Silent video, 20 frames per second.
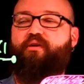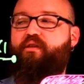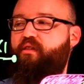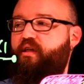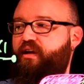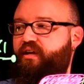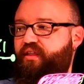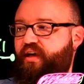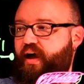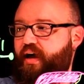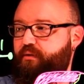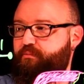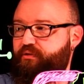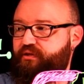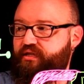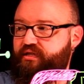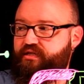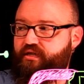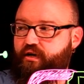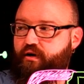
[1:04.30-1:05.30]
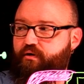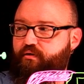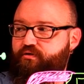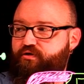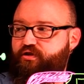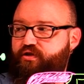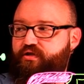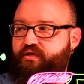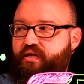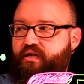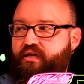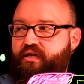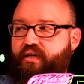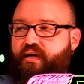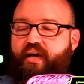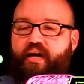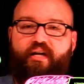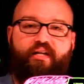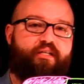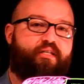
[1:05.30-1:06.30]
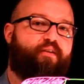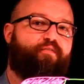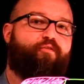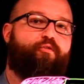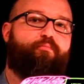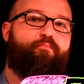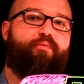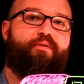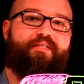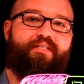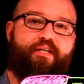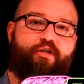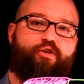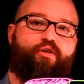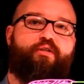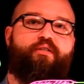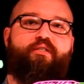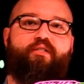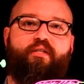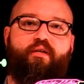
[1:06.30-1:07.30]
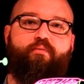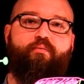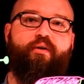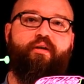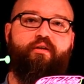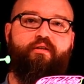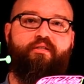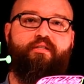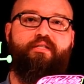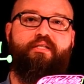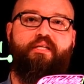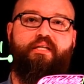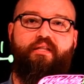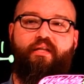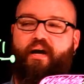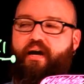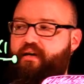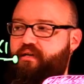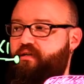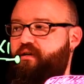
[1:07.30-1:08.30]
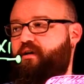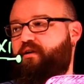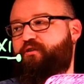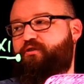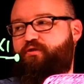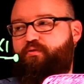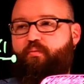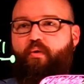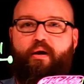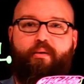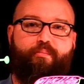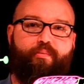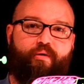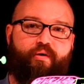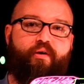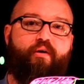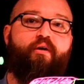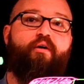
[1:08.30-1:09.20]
like that. But these arrows just indicate different positions that we could see that kind of swiper